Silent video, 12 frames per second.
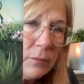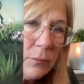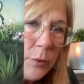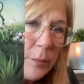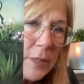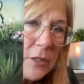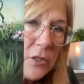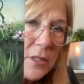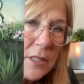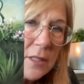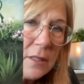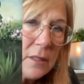woman
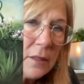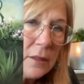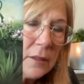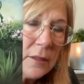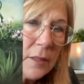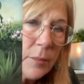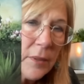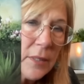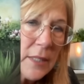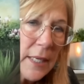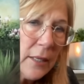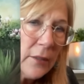just sees a little tip of the
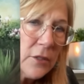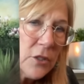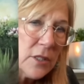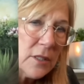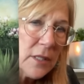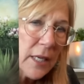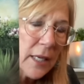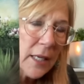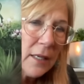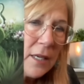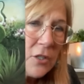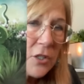tail, and she's
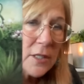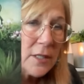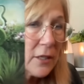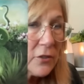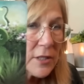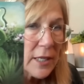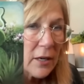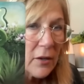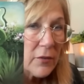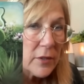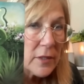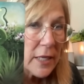taking, she doesn't understand
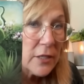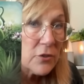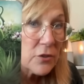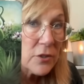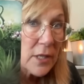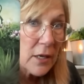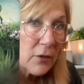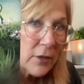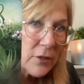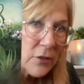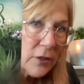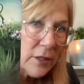all the dangers that are
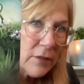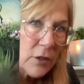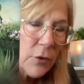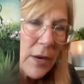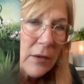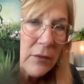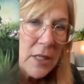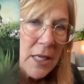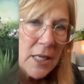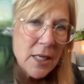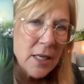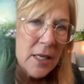underneath the ground.
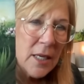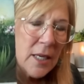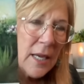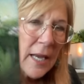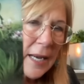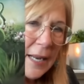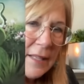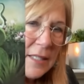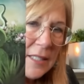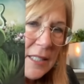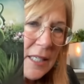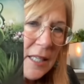And I
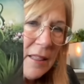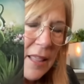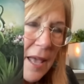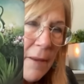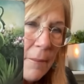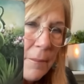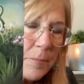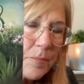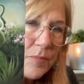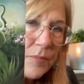see them,